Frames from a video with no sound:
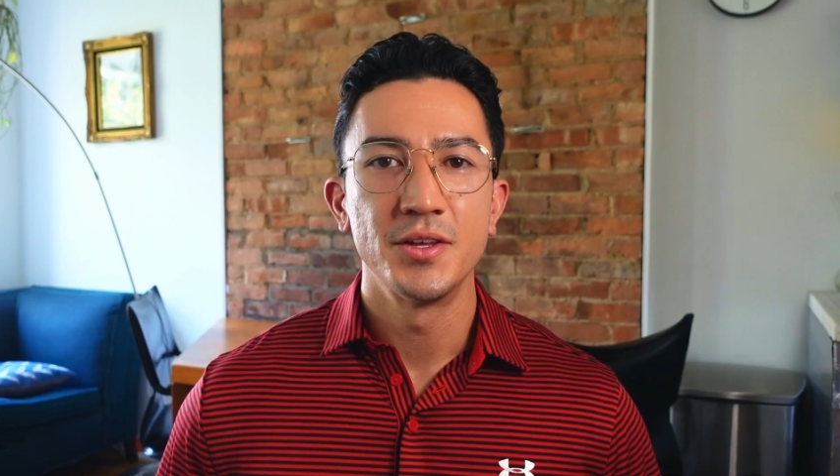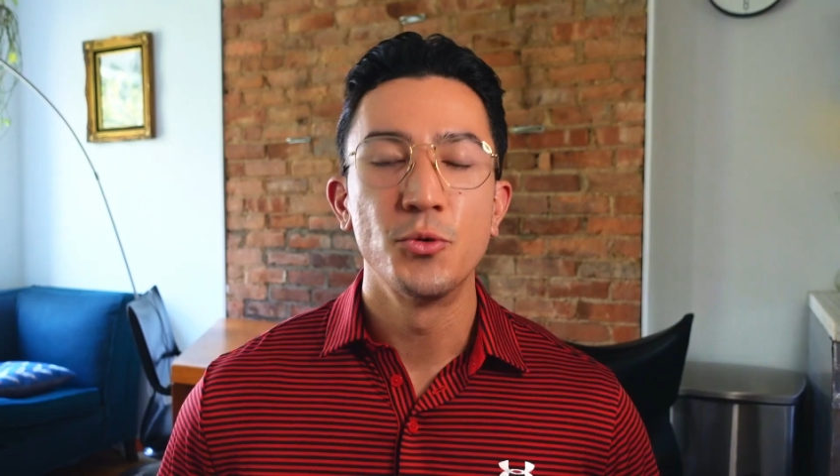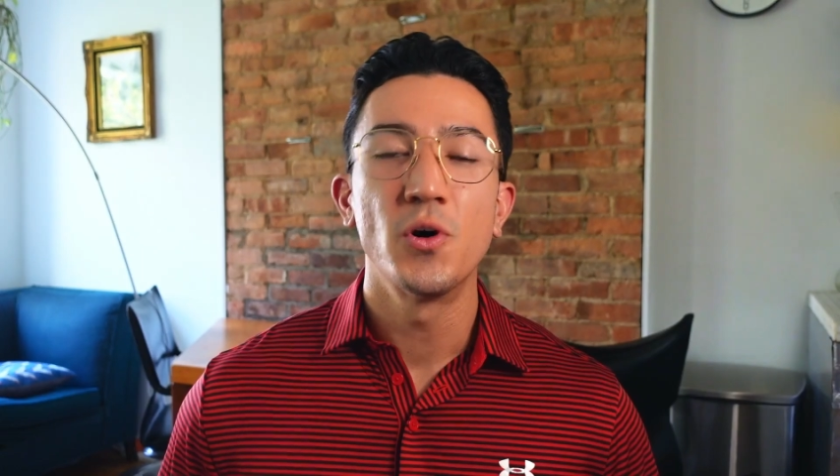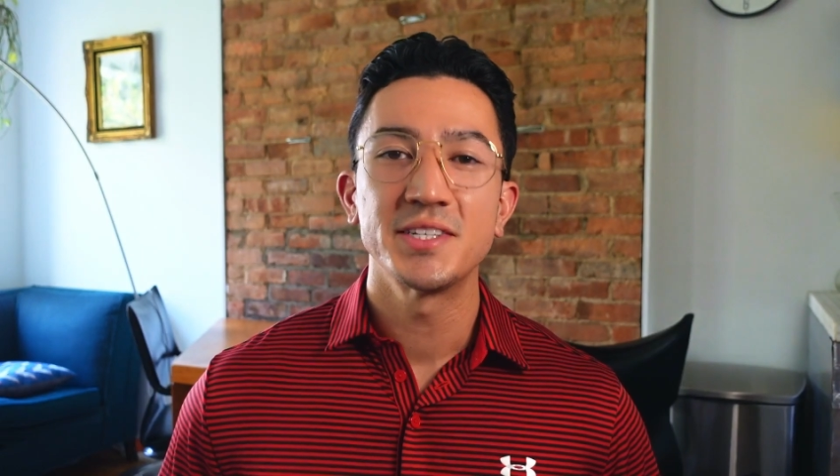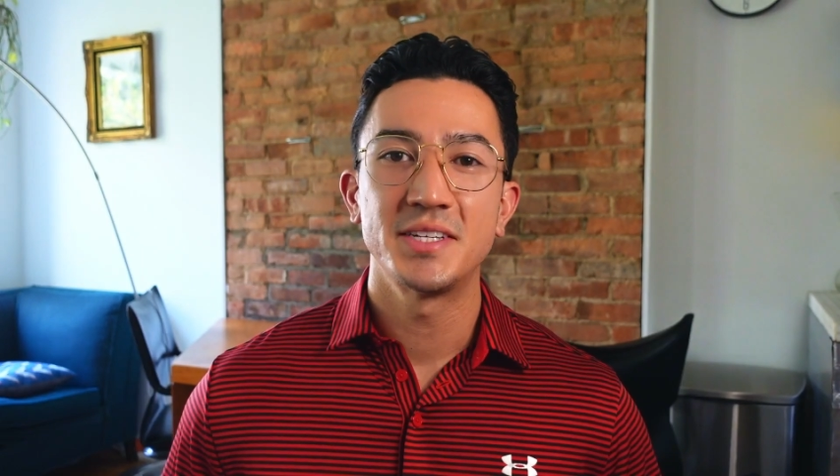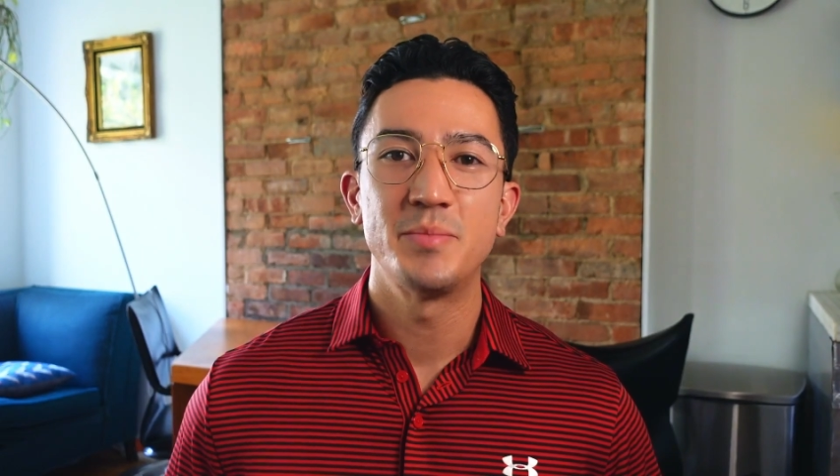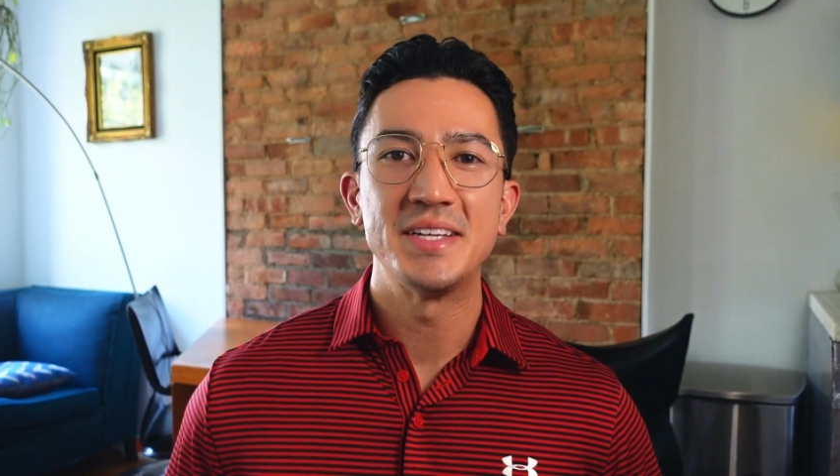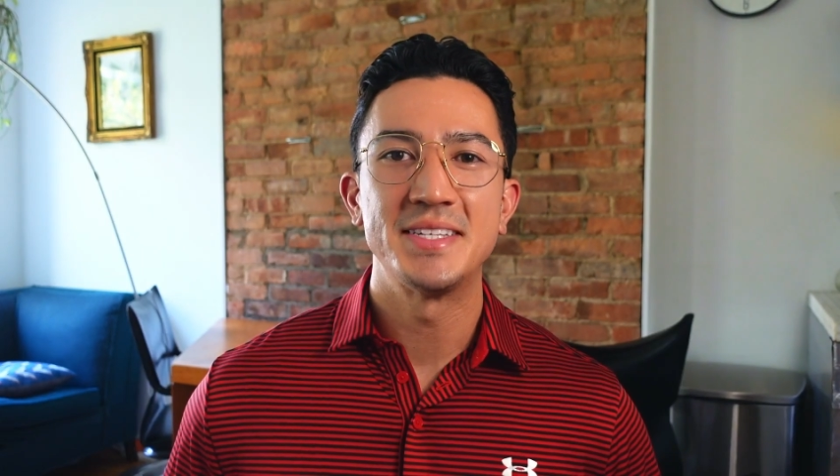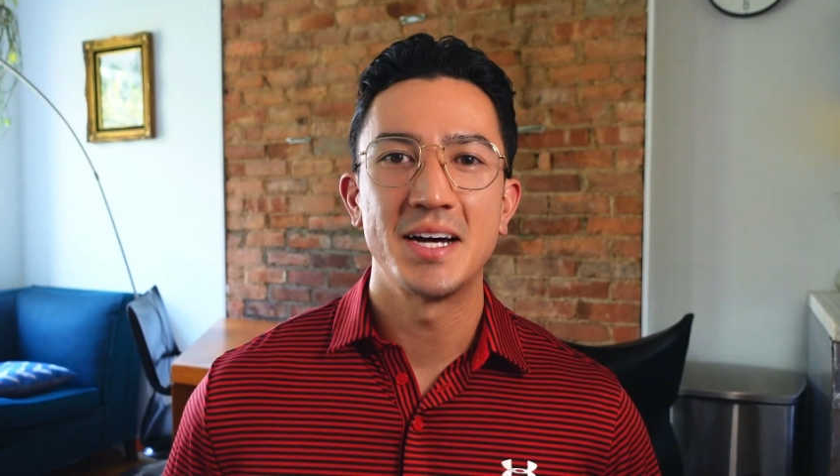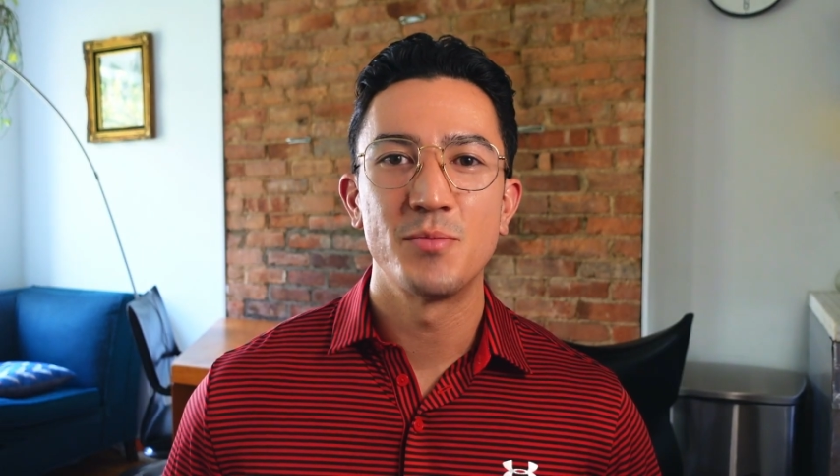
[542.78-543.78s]
You want to be
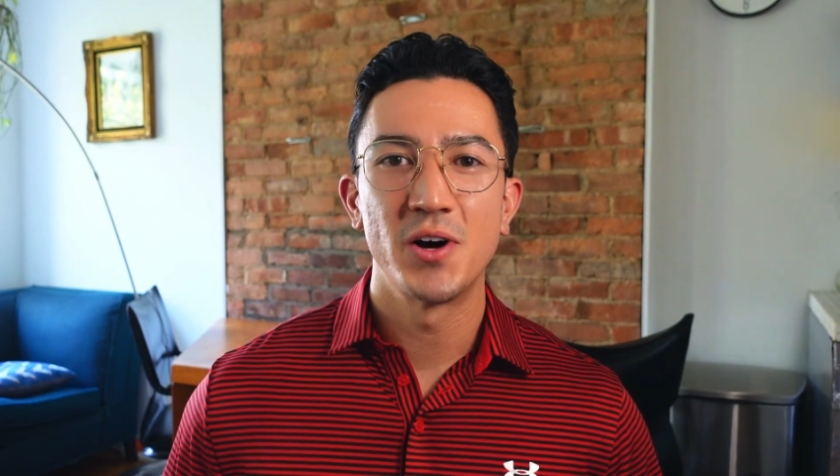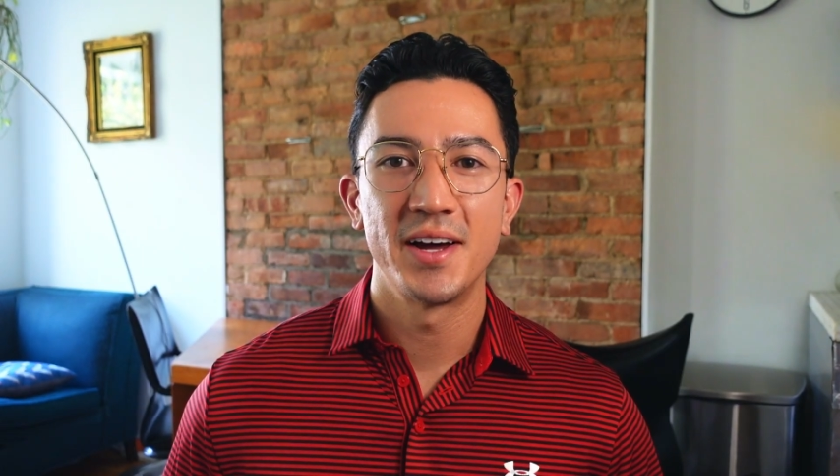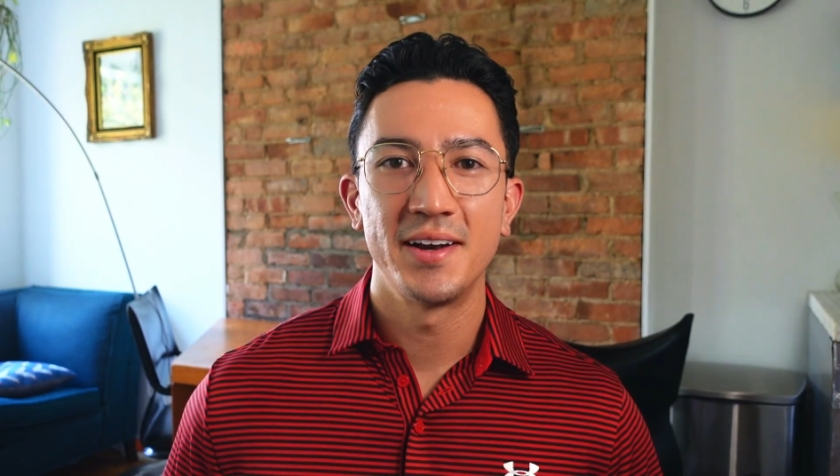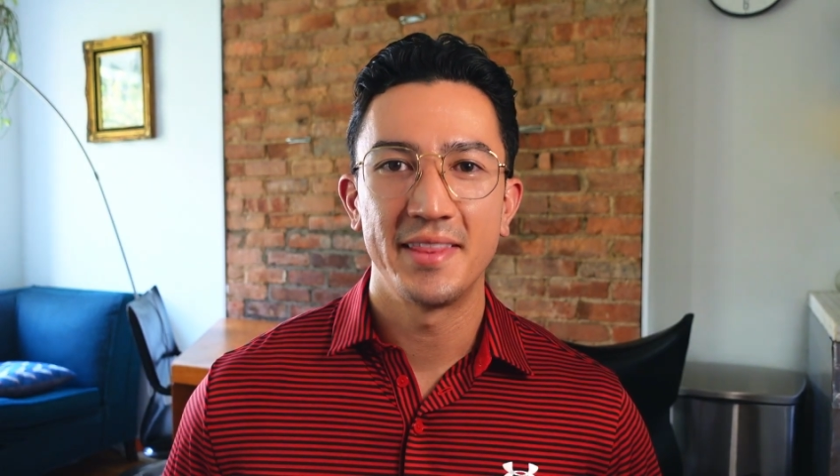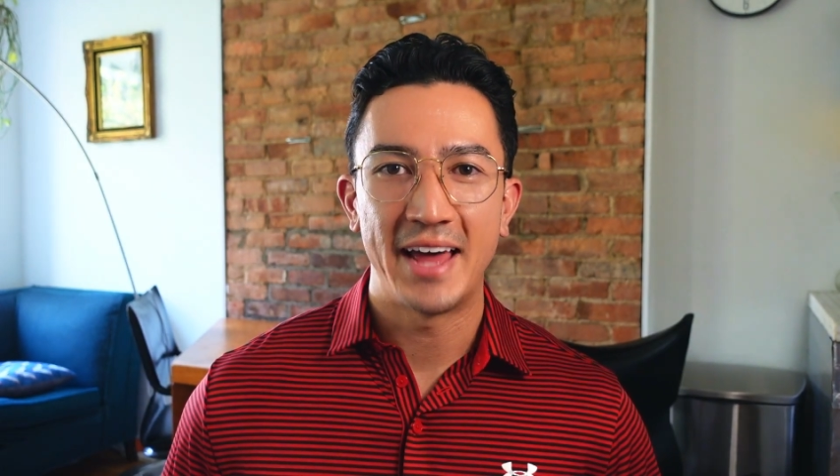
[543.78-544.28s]
someone